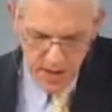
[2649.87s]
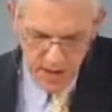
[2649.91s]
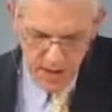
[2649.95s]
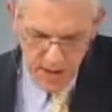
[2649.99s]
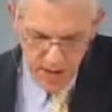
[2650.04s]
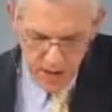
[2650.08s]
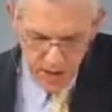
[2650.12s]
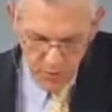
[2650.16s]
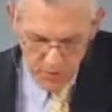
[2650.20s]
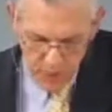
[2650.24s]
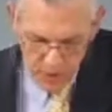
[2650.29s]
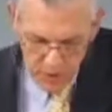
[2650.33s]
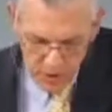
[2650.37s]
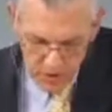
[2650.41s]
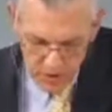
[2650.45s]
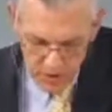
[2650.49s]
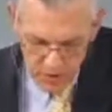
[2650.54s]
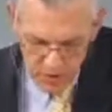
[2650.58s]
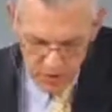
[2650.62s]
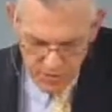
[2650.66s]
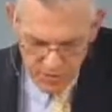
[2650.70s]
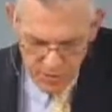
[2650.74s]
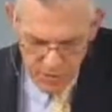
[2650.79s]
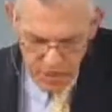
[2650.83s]
Now we
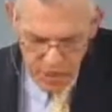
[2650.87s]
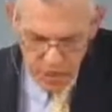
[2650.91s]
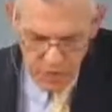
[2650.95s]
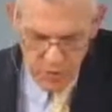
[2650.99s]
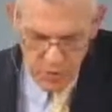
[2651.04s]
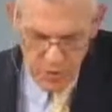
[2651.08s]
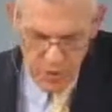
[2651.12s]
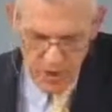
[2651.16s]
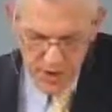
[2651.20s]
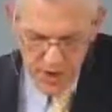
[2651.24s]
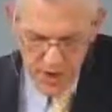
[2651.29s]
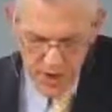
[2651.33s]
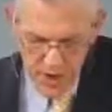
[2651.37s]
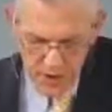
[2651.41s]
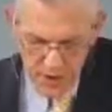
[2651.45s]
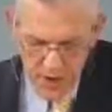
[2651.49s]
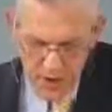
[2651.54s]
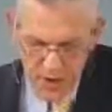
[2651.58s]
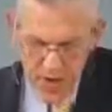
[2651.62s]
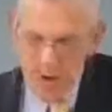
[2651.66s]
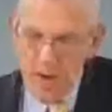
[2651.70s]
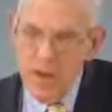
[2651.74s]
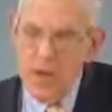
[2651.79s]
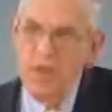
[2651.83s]
conclude finally with one
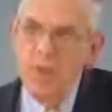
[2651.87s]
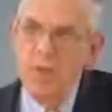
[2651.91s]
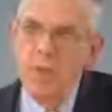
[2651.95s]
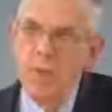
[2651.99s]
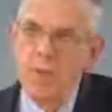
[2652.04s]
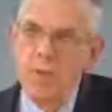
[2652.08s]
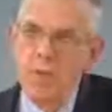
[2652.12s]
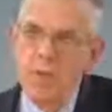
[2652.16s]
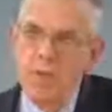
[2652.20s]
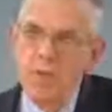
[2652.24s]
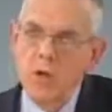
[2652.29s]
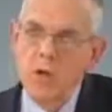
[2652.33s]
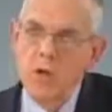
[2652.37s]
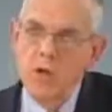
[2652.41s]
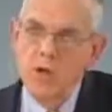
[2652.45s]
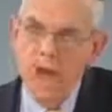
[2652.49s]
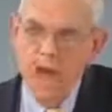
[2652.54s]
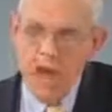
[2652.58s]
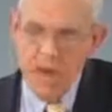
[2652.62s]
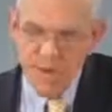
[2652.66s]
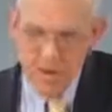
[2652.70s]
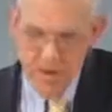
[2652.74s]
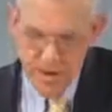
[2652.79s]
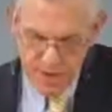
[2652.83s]
area biblical
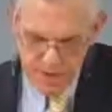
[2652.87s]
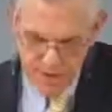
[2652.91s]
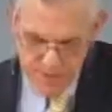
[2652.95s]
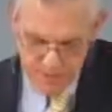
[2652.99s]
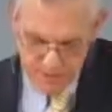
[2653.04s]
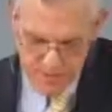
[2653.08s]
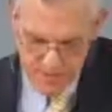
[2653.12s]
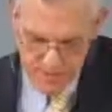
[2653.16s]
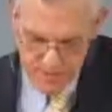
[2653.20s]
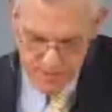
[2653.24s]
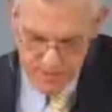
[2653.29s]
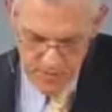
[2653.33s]
ethics.